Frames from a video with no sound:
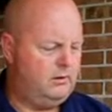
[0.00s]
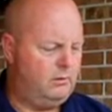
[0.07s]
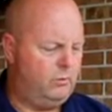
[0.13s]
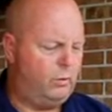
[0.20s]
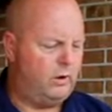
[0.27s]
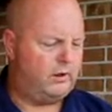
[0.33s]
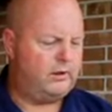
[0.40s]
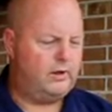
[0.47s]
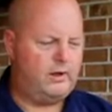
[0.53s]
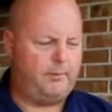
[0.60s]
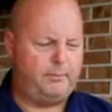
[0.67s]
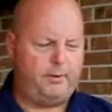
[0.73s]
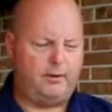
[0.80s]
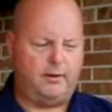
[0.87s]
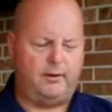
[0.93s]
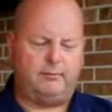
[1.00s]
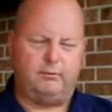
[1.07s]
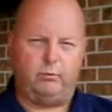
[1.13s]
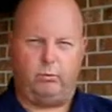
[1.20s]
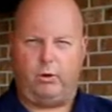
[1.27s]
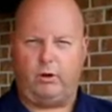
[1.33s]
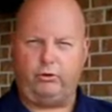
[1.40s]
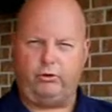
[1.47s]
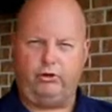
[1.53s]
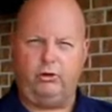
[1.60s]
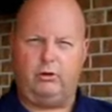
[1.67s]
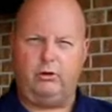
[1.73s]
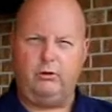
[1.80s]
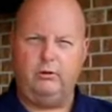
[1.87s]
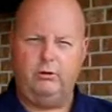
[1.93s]
1 cup of raw
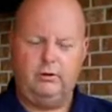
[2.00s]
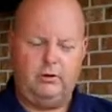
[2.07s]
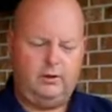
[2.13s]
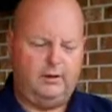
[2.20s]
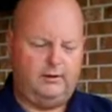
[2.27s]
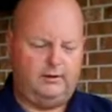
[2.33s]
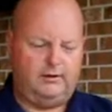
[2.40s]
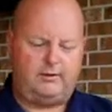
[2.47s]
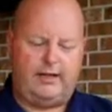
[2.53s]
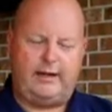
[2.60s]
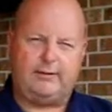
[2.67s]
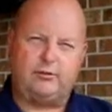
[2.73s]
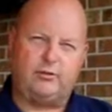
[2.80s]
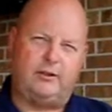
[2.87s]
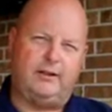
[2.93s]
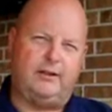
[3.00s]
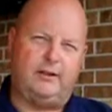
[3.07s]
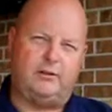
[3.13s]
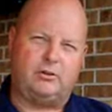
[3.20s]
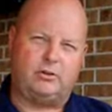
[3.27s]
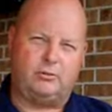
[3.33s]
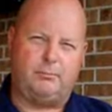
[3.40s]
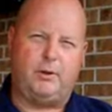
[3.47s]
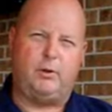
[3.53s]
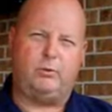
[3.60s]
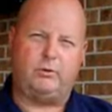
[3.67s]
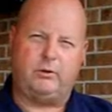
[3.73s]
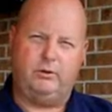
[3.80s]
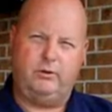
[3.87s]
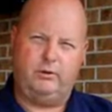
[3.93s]
sugar. This actually is
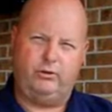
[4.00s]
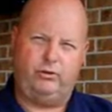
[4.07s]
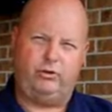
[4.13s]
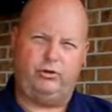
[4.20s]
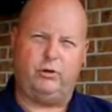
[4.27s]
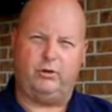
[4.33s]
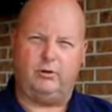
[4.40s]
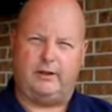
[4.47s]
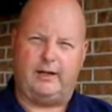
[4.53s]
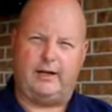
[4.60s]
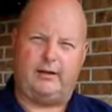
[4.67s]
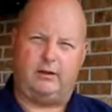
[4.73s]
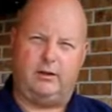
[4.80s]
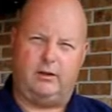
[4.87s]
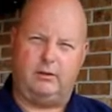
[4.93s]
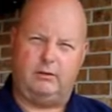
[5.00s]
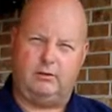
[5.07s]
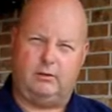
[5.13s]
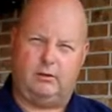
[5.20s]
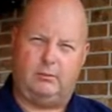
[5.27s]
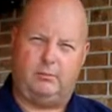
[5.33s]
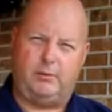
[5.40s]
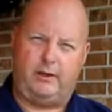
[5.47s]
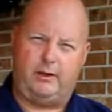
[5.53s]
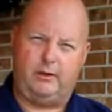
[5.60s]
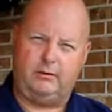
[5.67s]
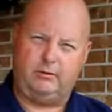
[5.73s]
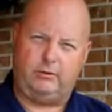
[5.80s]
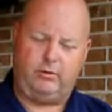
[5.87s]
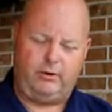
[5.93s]
smoked sugar that I've done on my
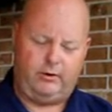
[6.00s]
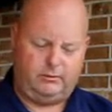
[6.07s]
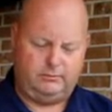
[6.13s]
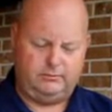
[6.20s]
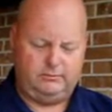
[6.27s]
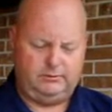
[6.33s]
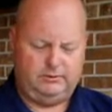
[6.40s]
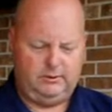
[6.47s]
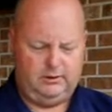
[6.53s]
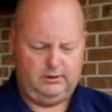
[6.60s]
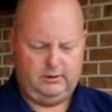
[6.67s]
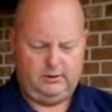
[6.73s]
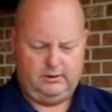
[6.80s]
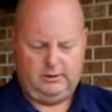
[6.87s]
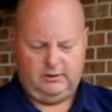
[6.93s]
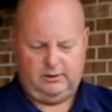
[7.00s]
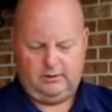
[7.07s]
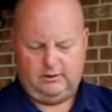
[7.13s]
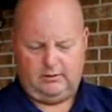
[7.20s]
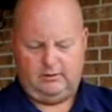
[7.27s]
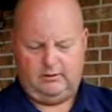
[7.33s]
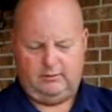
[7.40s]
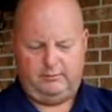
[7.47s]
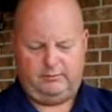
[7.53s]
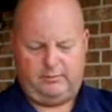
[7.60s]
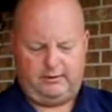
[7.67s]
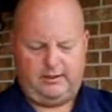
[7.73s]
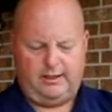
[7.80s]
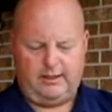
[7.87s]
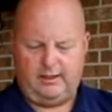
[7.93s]
grill.
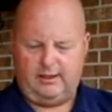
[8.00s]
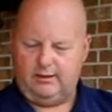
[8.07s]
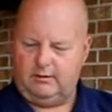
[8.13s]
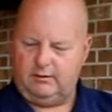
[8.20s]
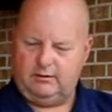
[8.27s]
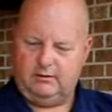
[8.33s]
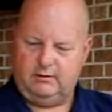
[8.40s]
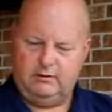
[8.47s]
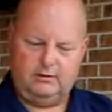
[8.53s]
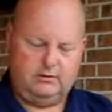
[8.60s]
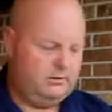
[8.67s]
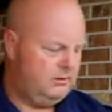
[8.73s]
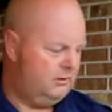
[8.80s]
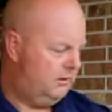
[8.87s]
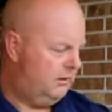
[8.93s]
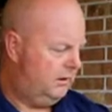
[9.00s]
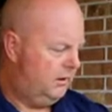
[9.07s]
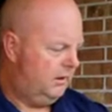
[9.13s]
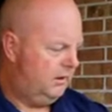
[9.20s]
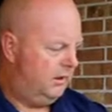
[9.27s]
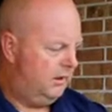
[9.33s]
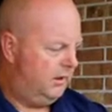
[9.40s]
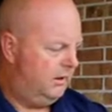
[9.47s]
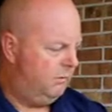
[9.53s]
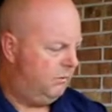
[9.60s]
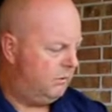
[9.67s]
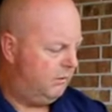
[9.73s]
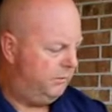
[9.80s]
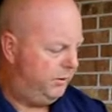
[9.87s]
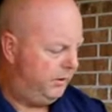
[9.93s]
Put that in, and we're
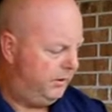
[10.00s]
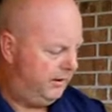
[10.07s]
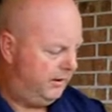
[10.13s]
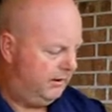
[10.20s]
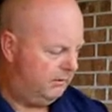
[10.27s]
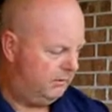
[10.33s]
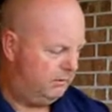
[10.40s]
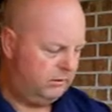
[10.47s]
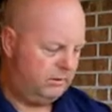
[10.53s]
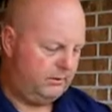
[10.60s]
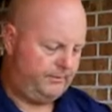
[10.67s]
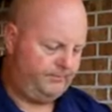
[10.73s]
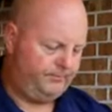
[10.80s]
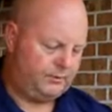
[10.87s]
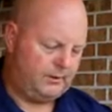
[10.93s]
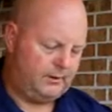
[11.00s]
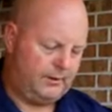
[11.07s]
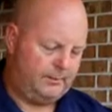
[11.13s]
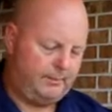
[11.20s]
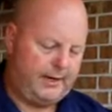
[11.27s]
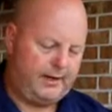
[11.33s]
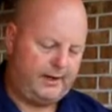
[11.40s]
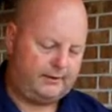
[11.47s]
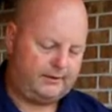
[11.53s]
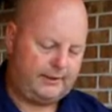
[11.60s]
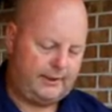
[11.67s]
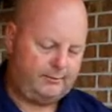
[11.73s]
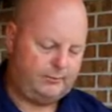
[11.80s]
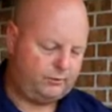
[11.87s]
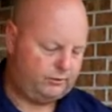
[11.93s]
going to put in about a
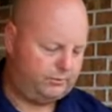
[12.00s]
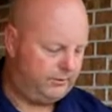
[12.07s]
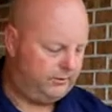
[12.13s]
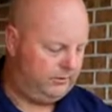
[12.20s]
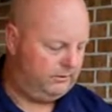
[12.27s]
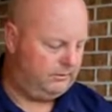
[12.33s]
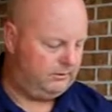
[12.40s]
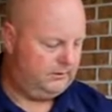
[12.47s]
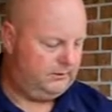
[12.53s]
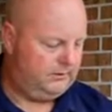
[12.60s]
tablespoon